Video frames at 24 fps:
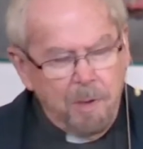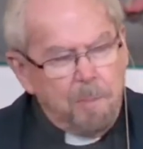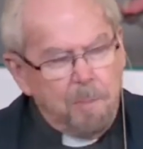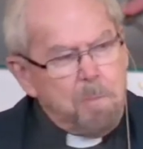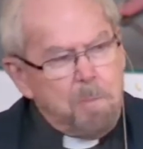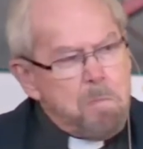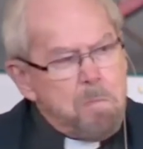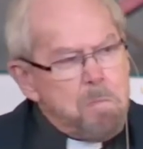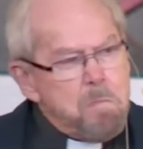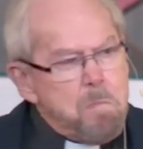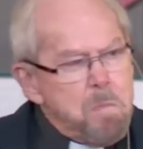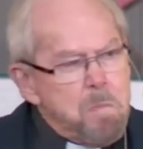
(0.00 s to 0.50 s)

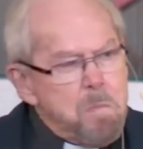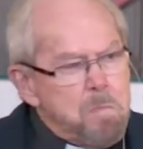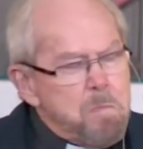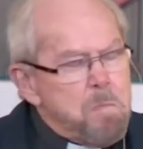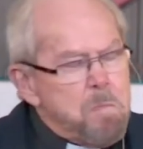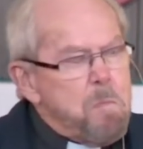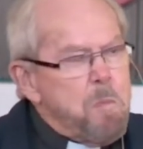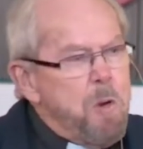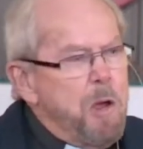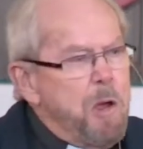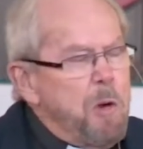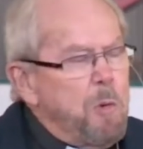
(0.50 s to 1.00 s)
We're
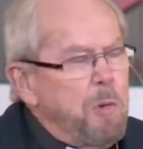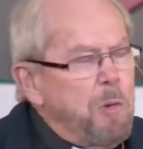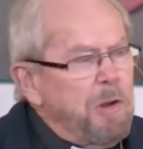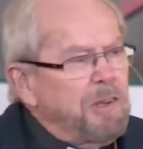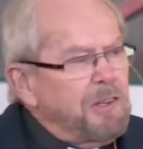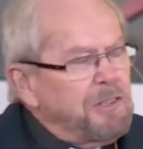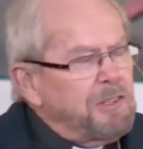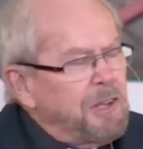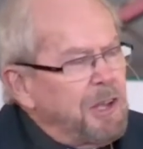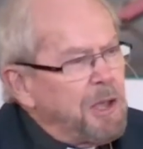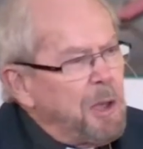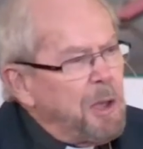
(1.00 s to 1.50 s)

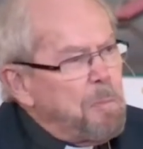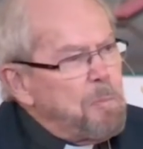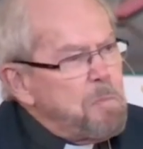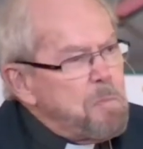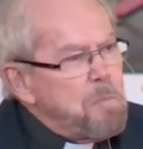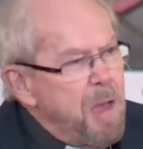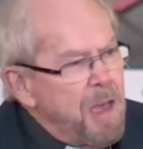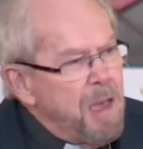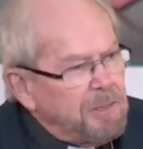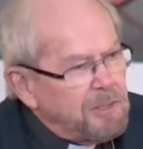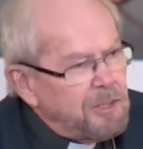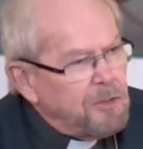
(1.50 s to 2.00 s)

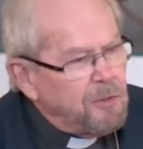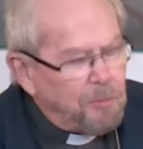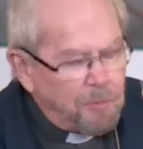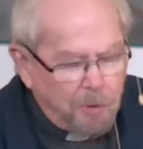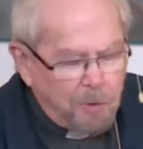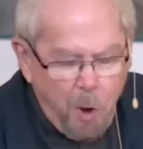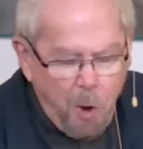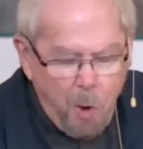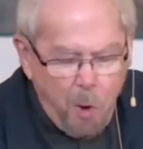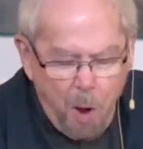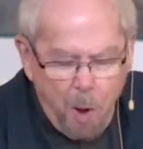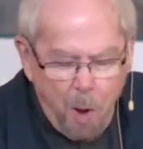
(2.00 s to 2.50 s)
witnessing a
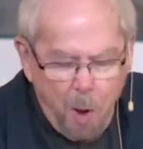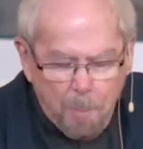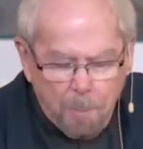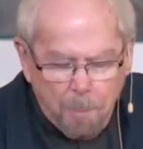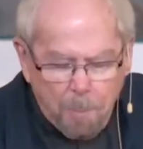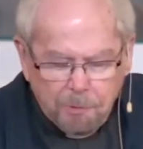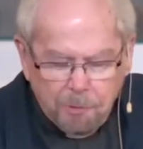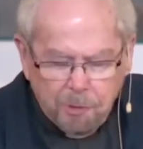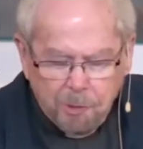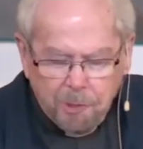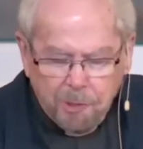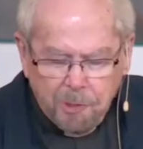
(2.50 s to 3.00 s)
massive
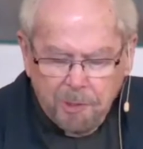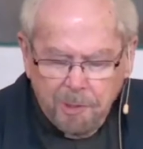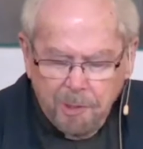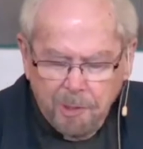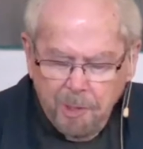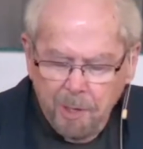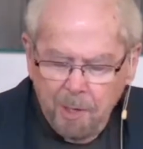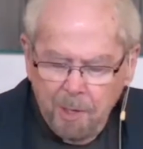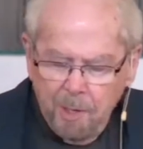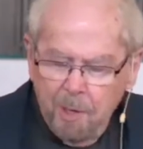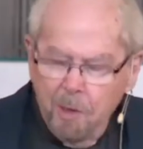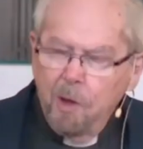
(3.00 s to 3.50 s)

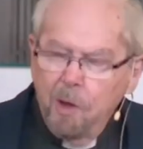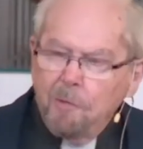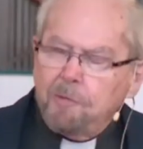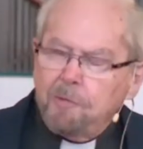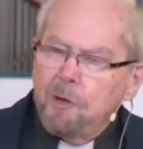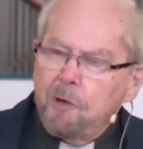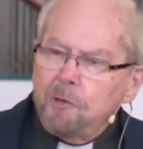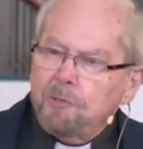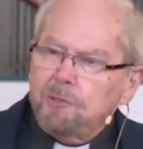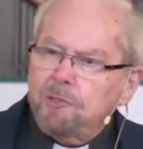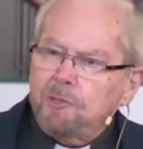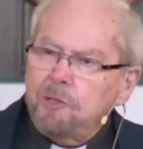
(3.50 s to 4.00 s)
co-option
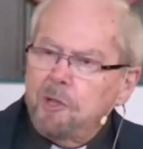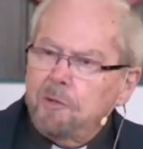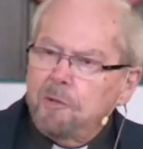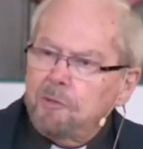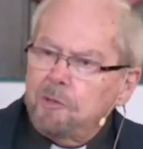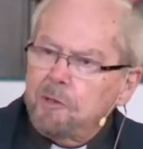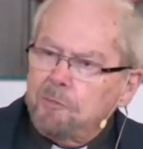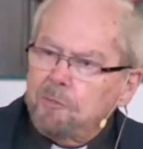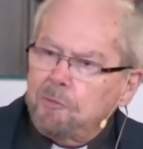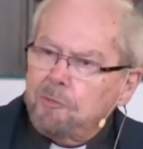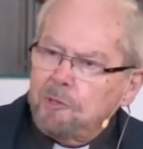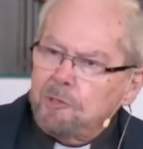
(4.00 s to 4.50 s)
of
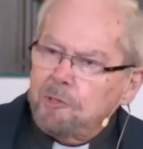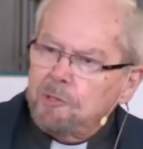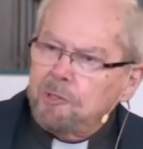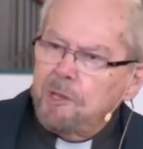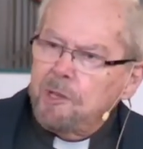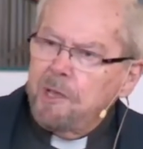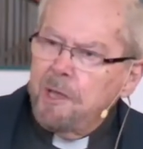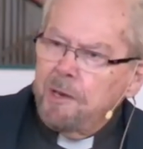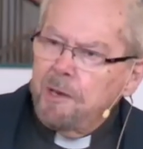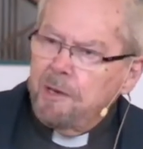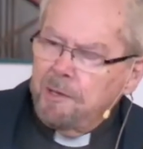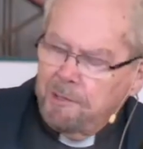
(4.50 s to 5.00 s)

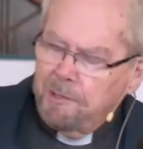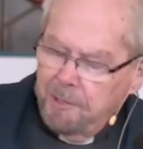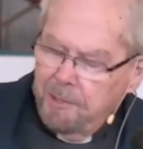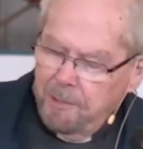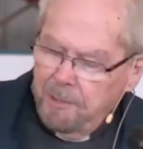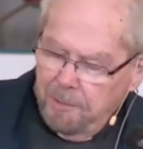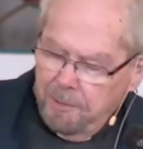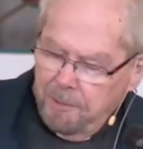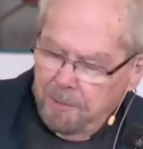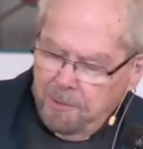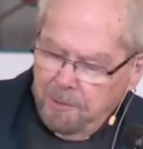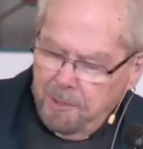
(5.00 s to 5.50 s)
conservative
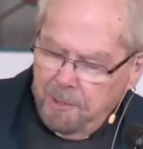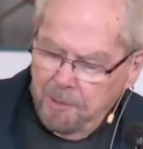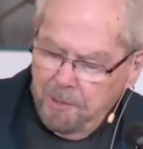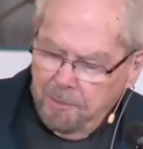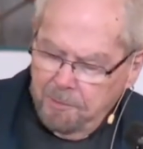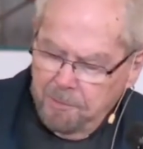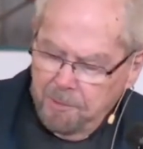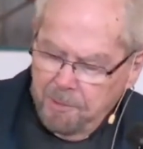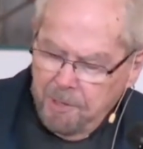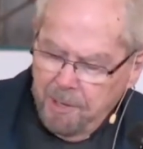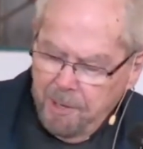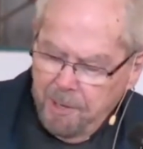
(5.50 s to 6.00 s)
Christianity in
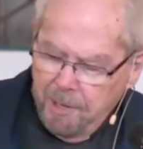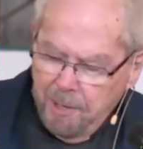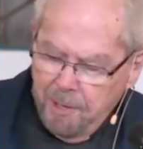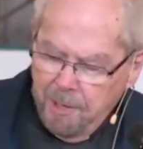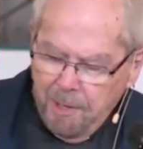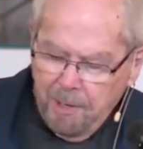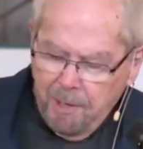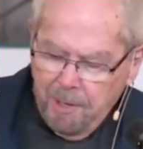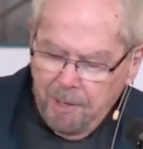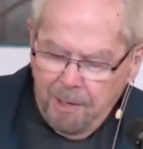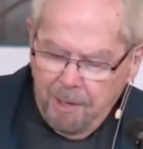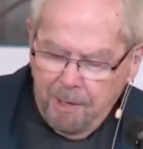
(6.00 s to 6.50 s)
this
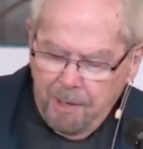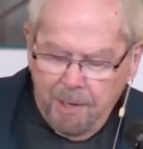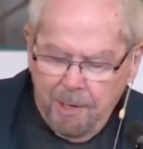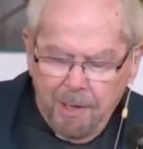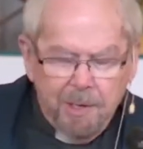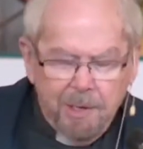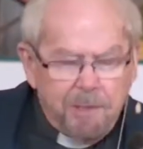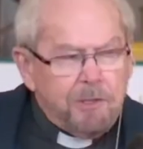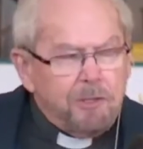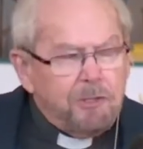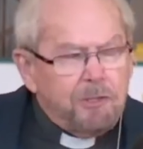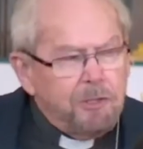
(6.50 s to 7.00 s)
country,
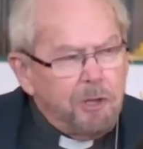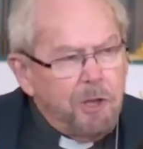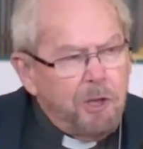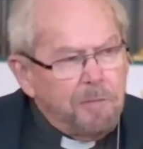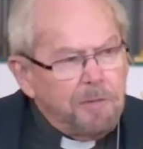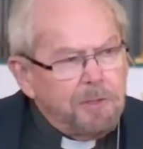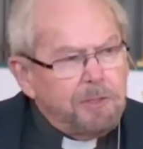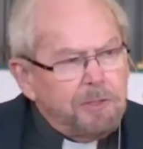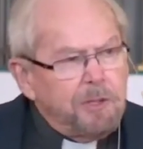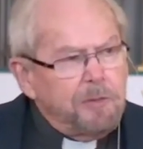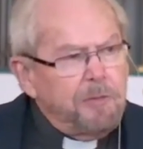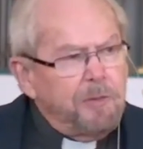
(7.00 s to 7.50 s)
in
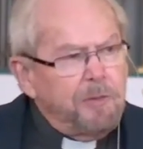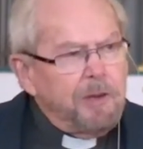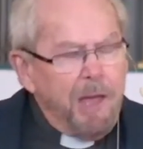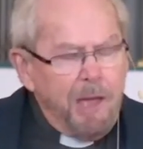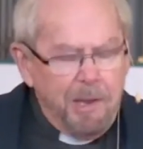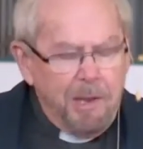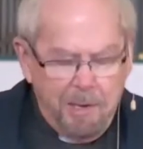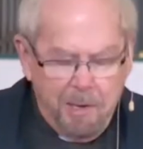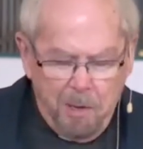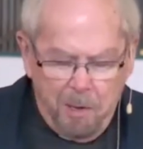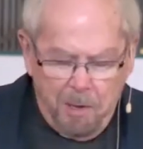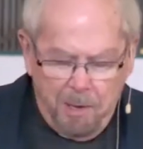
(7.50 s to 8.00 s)
the
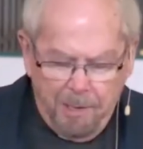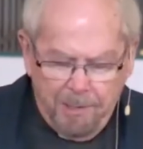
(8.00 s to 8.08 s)
service of an